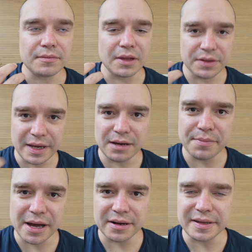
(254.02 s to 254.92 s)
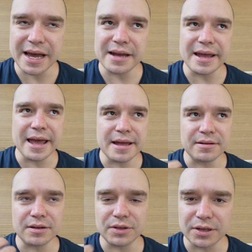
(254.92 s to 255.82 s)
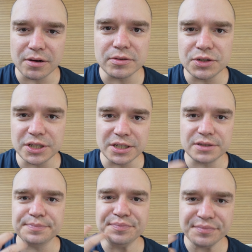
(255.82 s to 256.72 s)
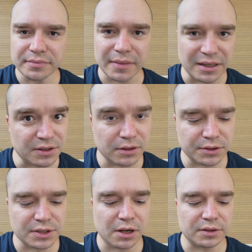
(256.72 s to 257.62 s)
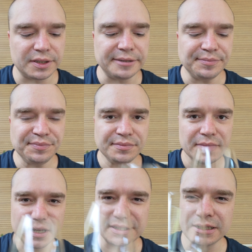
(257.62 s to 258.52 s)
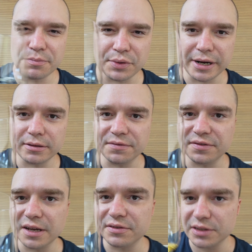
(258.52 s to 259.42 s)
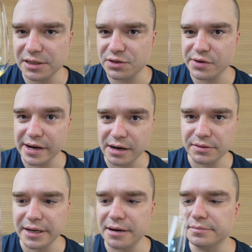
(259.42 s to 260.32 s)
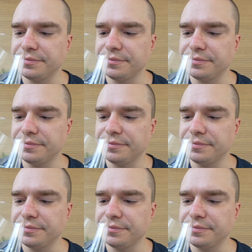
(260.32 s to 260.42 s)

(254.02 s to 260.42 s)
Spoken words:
You take a bite of that and the goat cheese is a little salty. That's gonna bring out the flavors. Let's try it out now.